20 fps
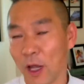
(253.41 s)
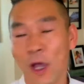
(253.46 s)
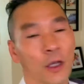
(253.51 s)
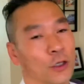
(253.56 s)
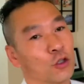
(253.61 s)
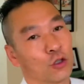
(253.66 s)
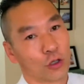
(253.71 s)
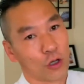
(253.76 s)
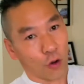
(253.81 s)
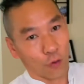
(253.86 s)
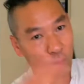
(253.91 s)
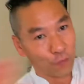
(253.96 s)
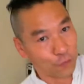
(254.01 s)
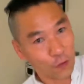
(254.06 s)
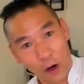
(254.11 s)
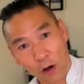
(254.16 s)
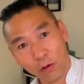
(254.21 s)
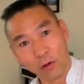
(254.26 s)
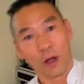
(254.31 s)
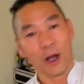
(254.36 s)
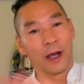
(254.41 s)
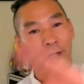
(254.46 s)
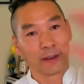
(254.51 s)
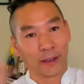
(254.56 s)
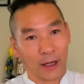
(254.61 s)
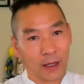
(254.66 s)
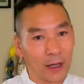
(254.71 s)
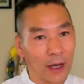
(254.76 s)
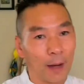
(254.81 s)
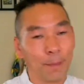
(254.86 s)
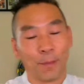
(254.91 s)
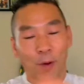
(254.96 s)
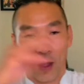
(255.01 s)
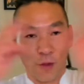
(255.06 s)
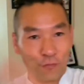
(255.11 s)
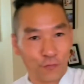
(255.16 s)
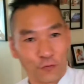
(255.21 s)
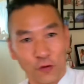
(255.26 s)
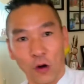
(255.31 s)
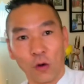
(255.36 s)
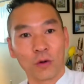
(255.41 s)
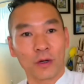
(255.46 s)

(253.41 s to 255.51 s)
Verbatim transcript: you go fall and get up and fall,